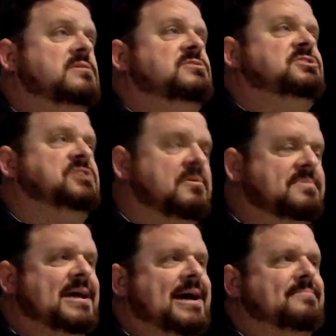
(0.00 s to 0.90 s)

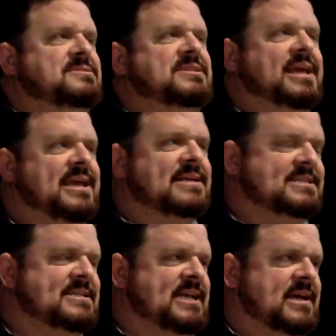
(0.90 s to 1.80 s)
Sometimes they get
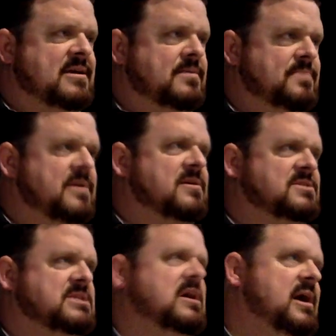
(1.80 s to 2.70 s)
sick
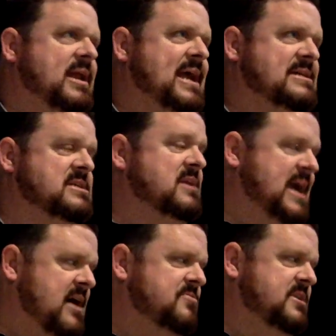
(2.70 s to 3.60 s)
because God has
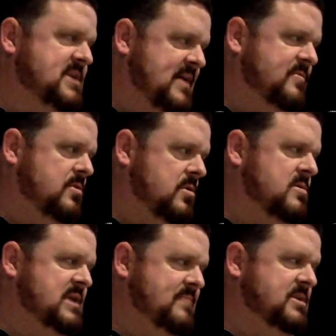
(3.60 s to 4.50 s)
allowed the devil or
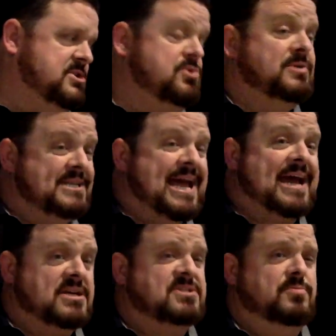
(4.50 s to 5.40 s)
demons to
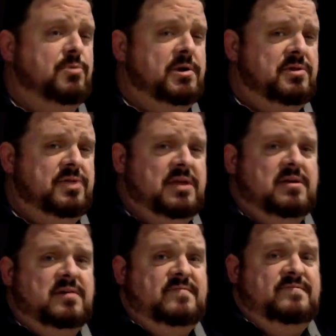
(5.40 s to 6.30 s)
attack someone. Think
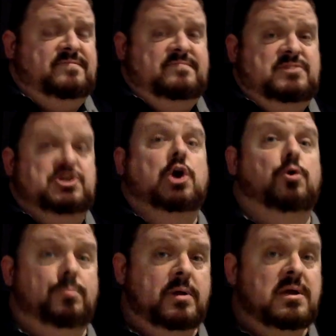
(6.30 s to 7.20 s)
of
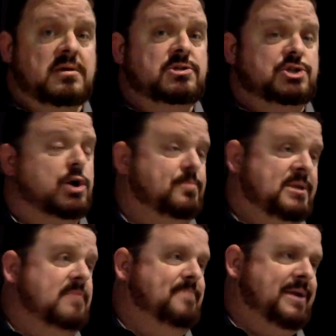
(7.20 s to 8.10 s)
Job. Job
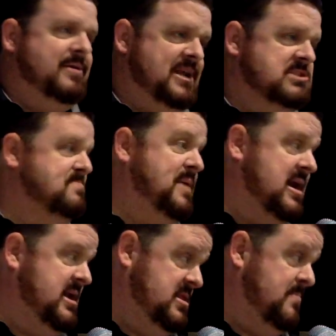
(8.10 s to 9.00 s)
did bear in his
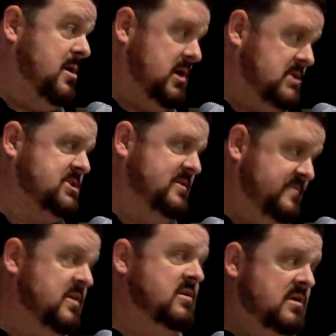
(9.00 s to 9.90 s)
body the marks of
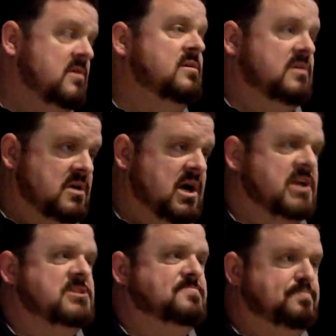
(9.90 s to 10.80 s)

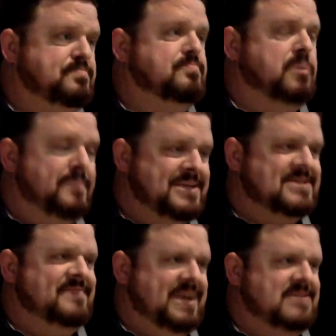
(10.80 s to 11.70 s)
God's
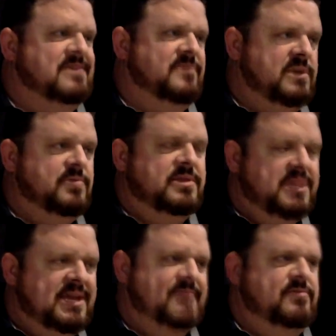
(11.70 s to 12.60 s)
permissive activity with the
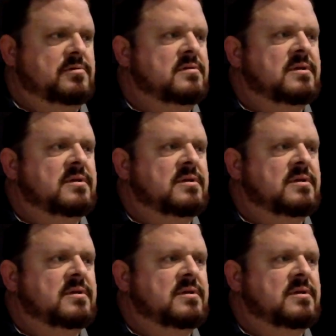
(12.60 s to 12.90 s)
devil.